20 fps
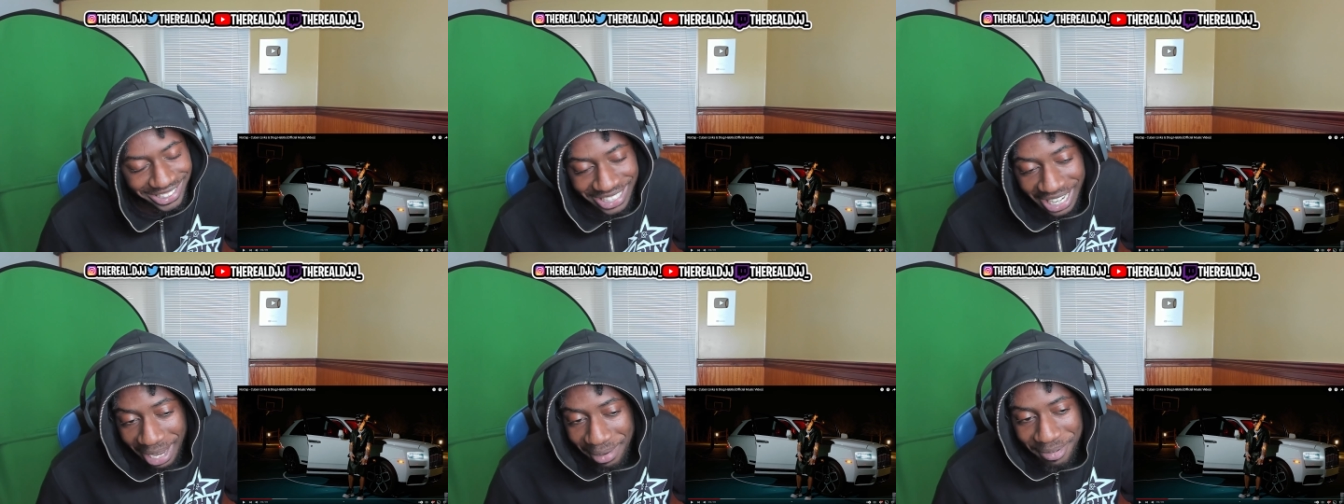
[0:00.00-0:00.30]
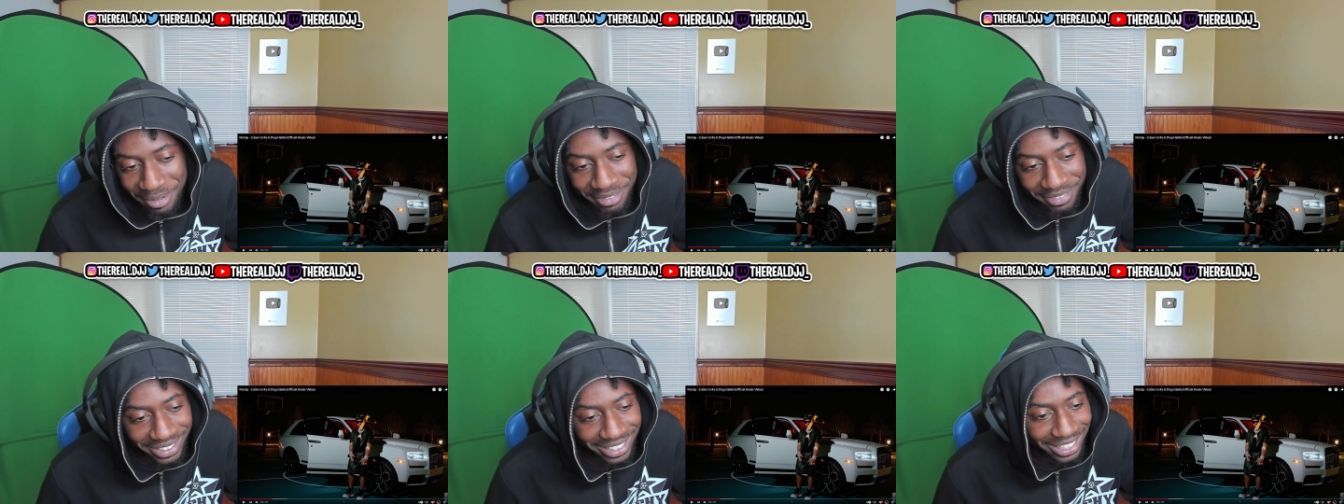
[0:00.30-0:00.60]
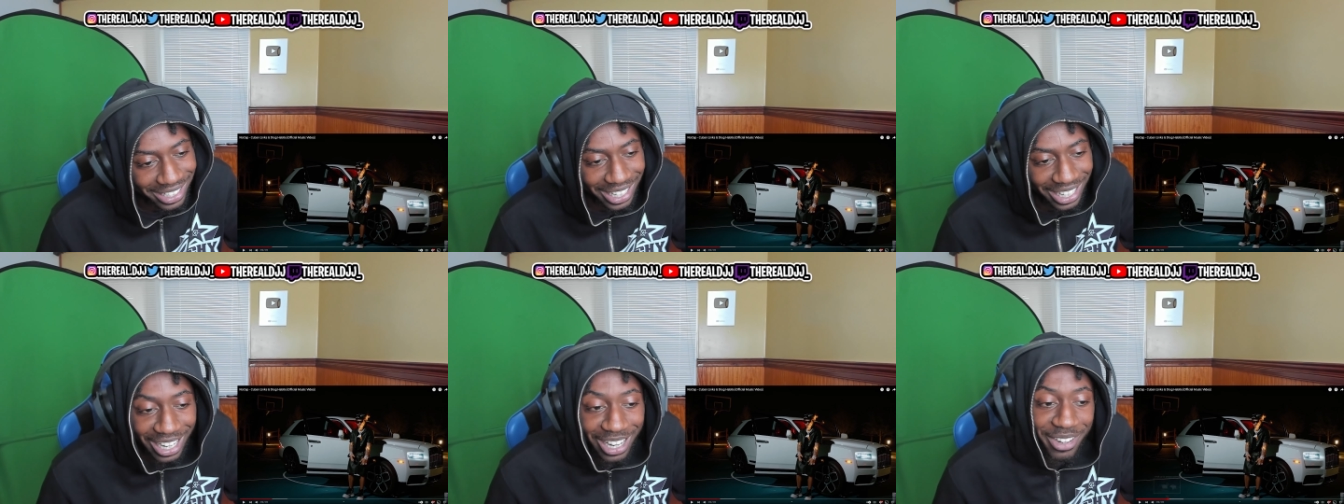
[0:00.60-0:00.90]
Ja
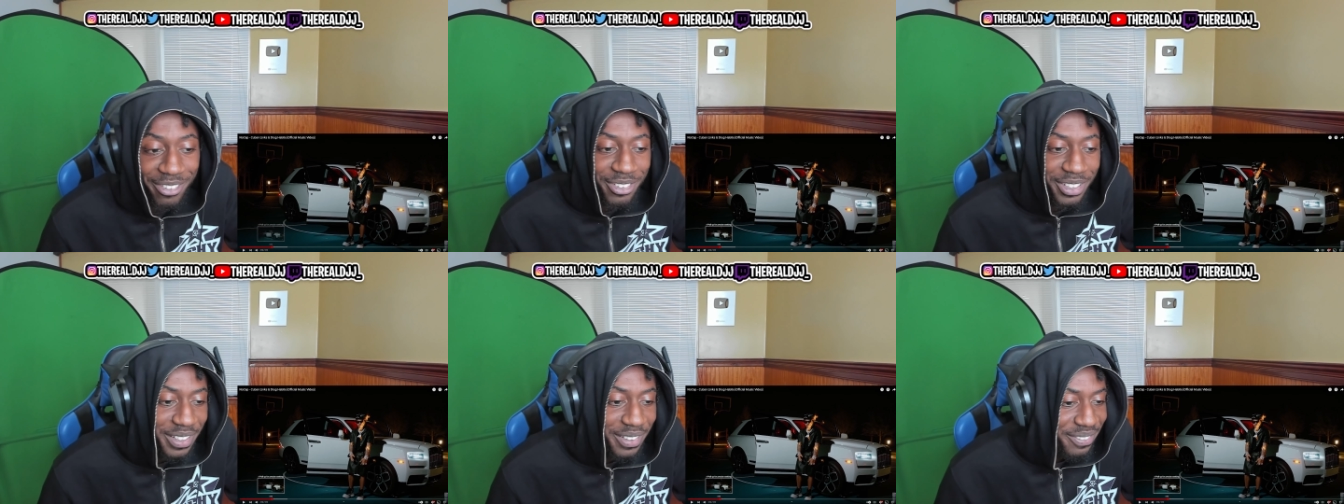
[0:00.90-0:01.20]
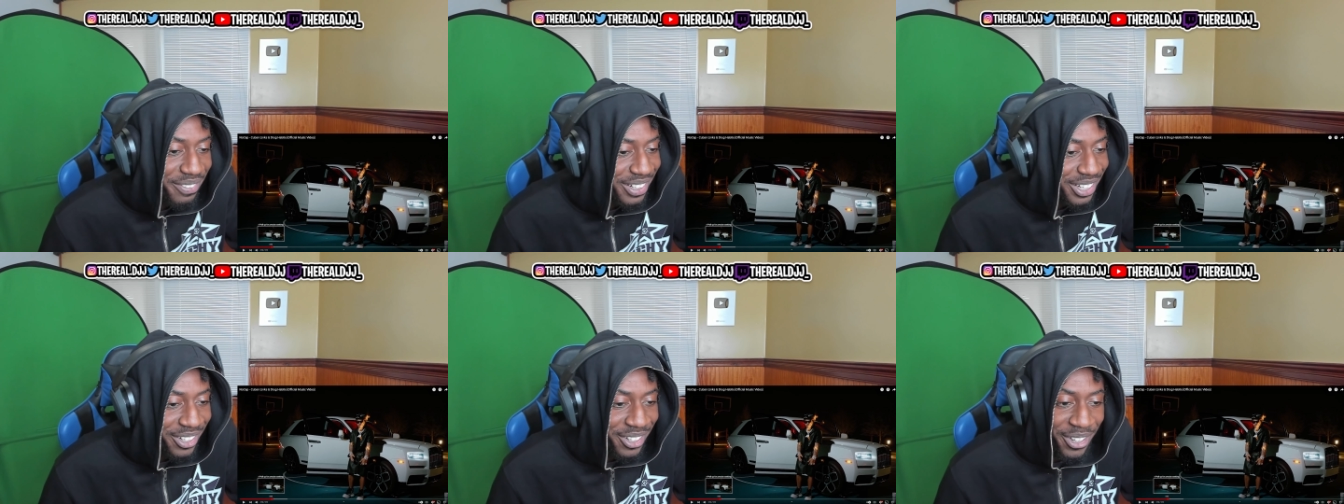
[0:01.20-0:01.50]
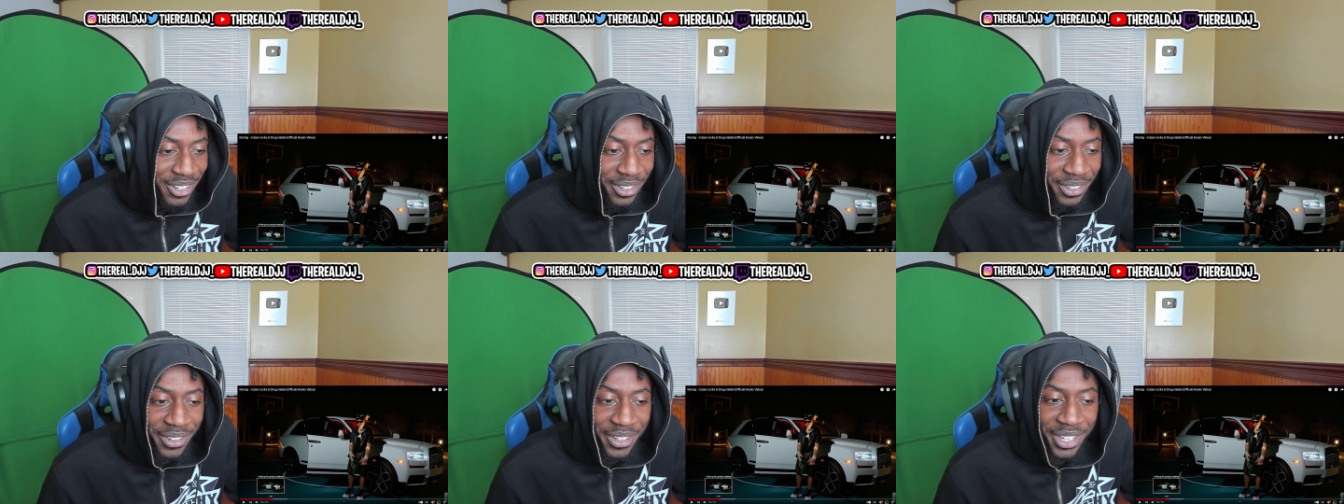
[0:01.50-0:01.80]
Morant line really for the
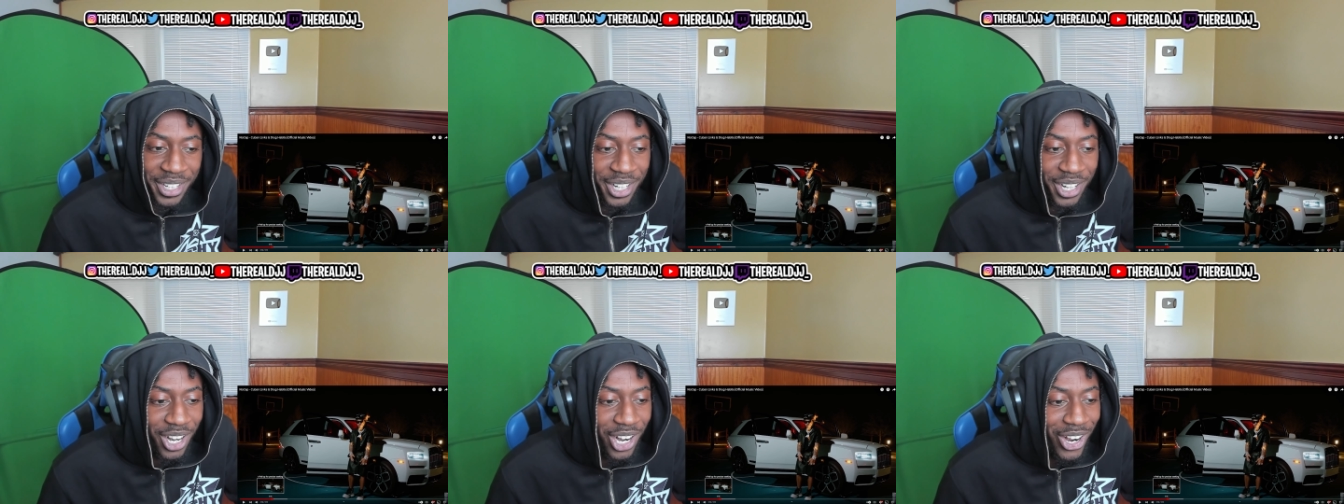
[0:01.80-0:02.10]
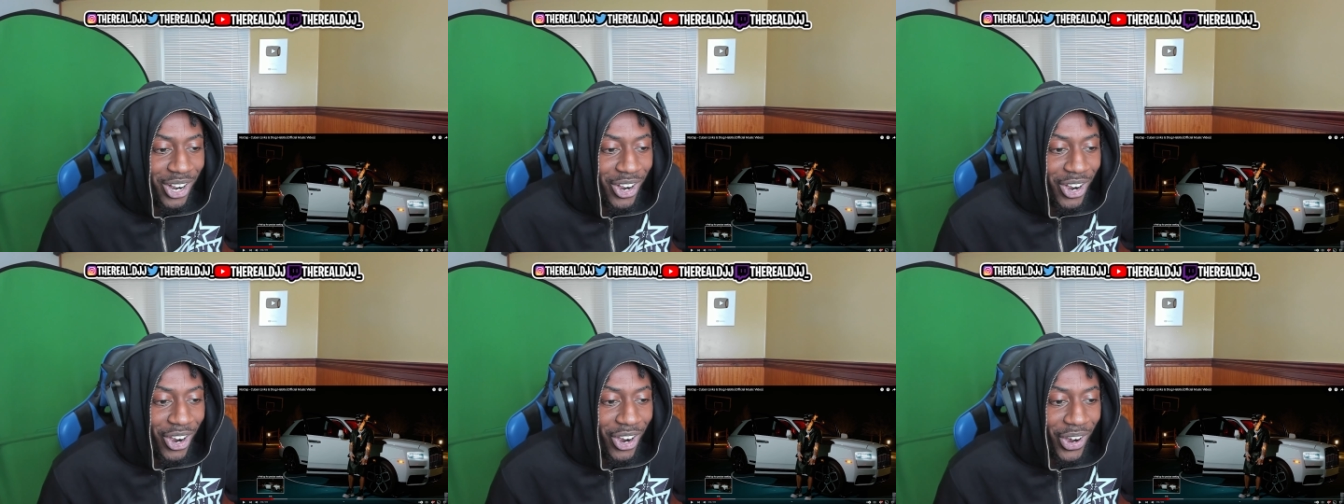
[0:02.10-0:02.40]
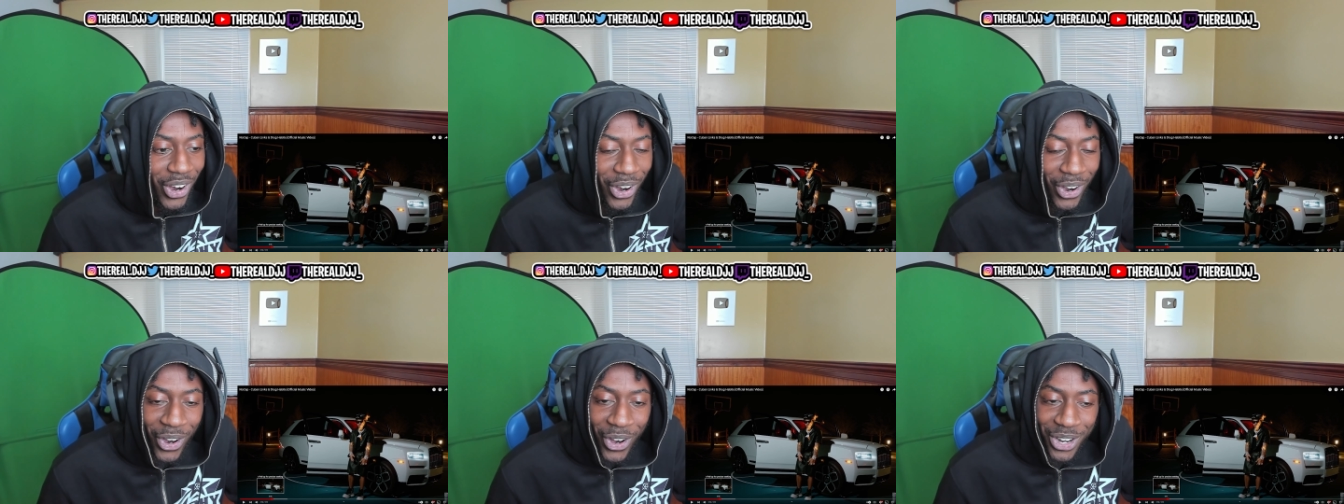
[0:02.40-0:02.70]
go
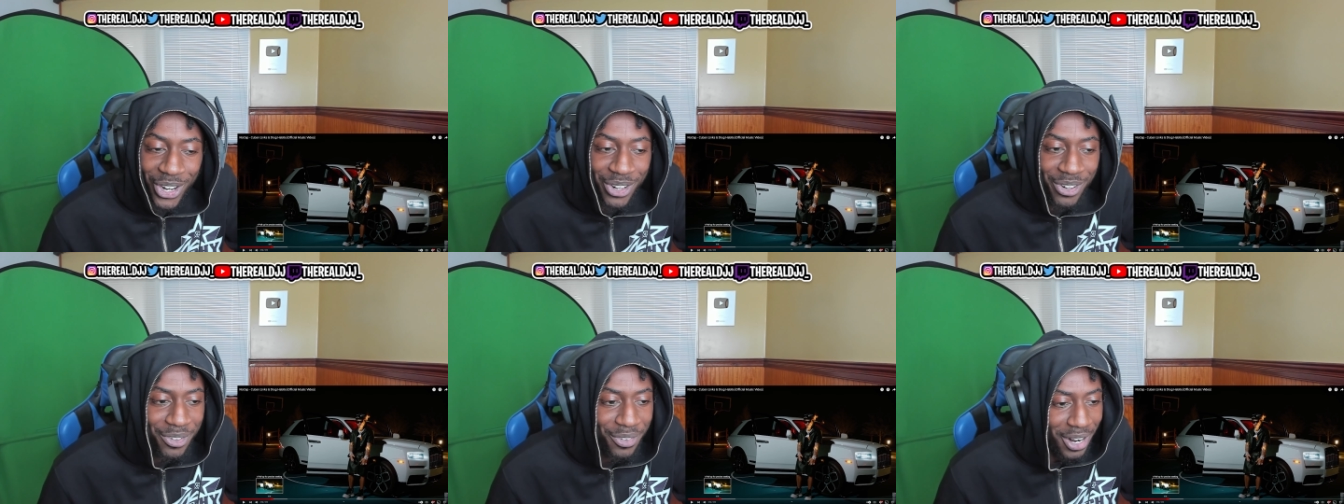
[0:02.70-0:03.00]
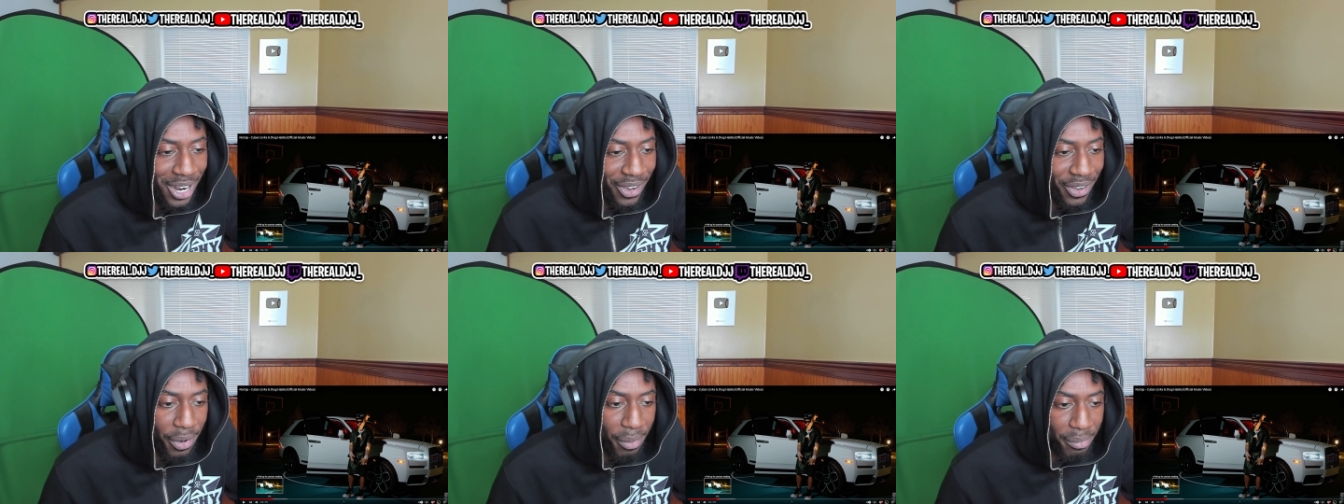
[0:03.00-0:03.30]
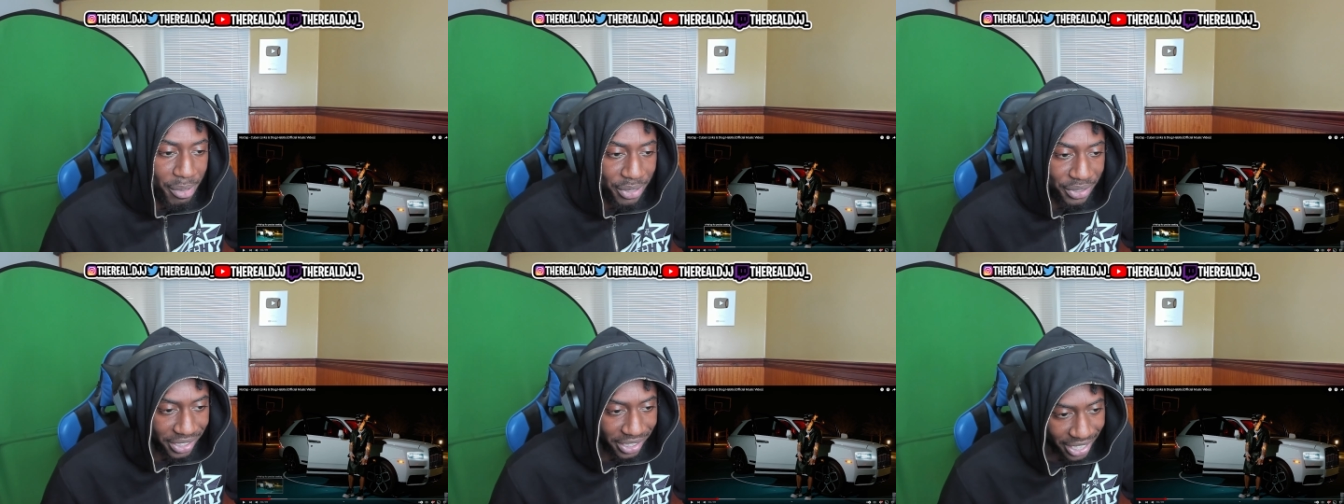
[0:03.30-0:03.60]
all around the
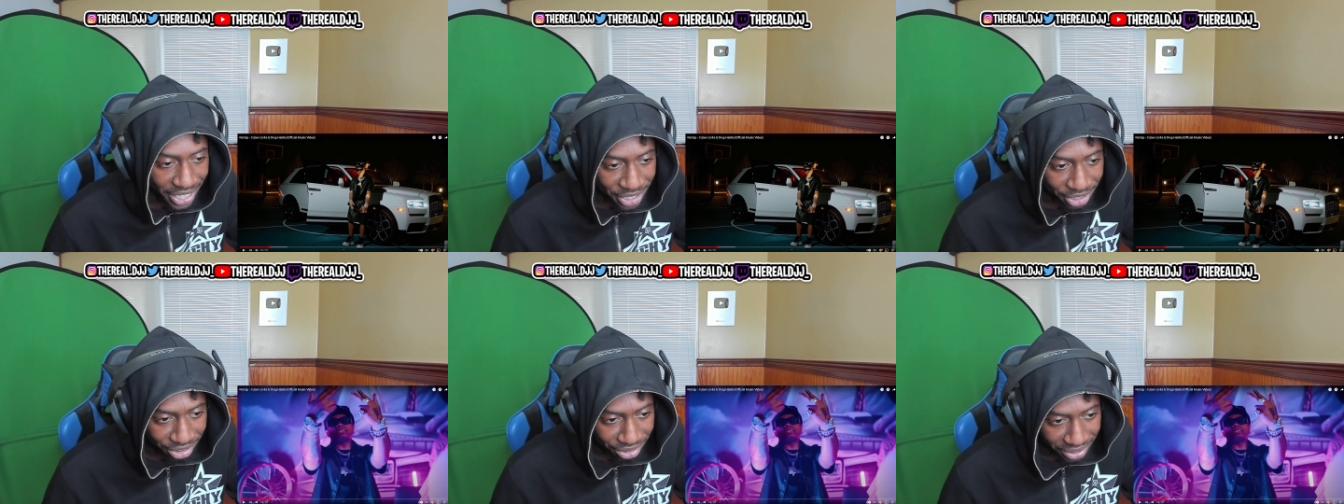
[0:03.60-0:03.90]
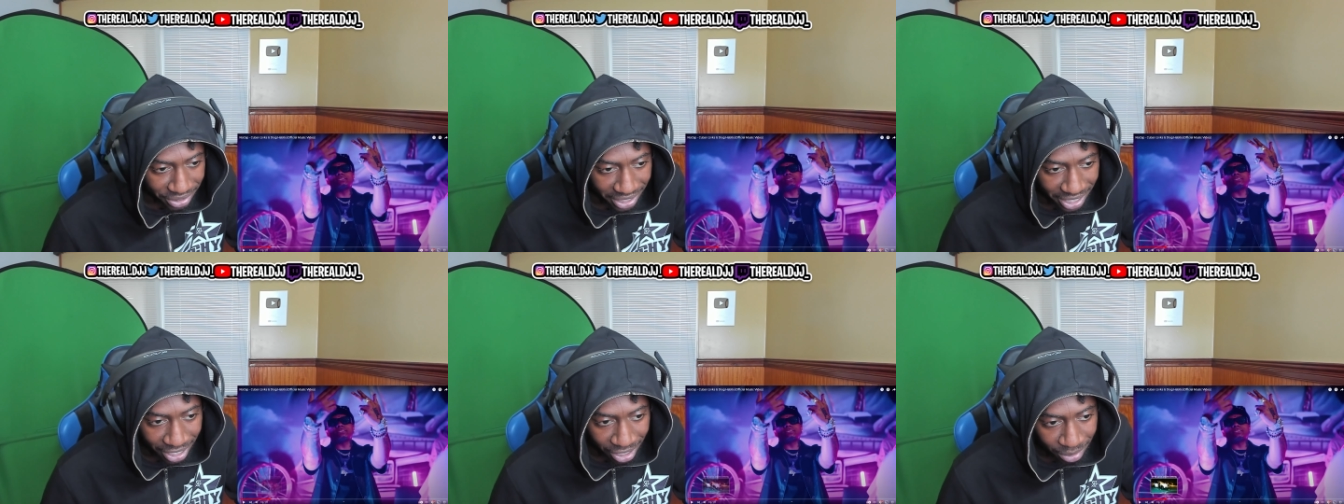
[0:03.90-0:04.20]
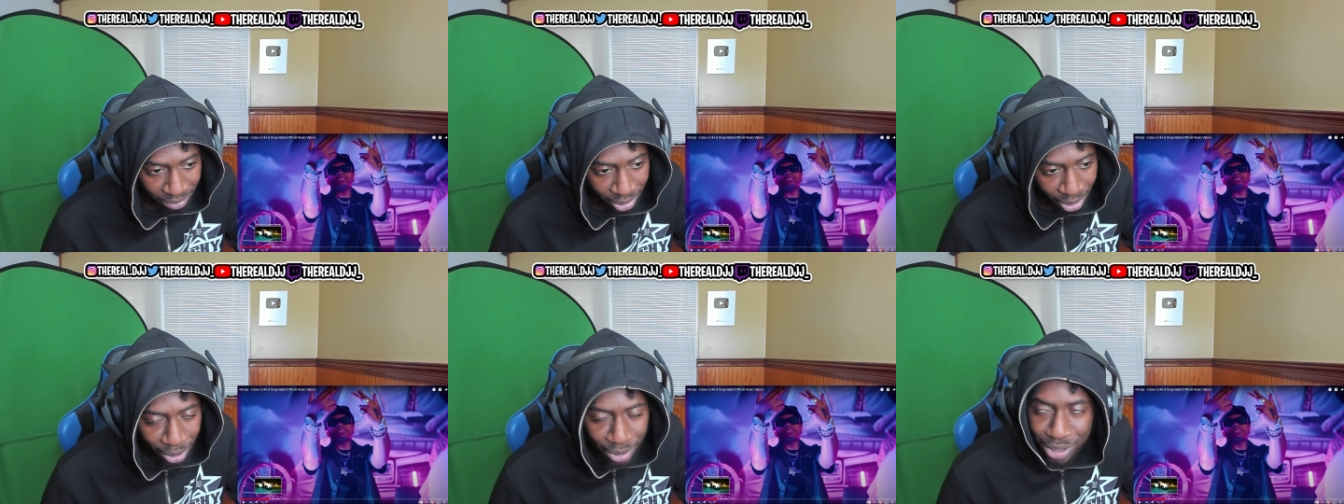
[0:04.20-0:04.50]
music industry
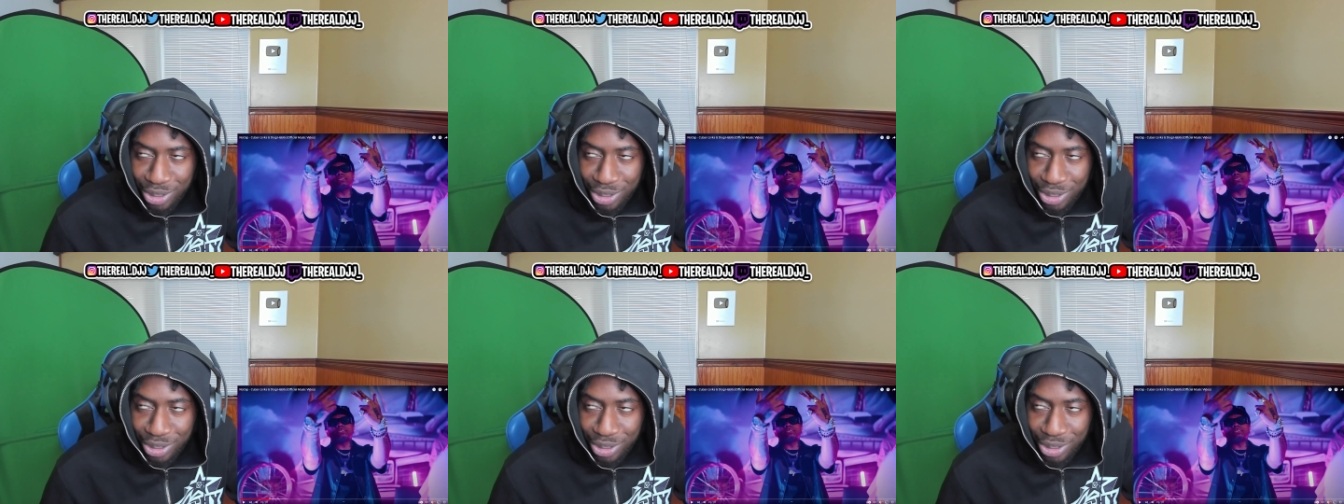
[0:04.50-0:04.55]
now, bro.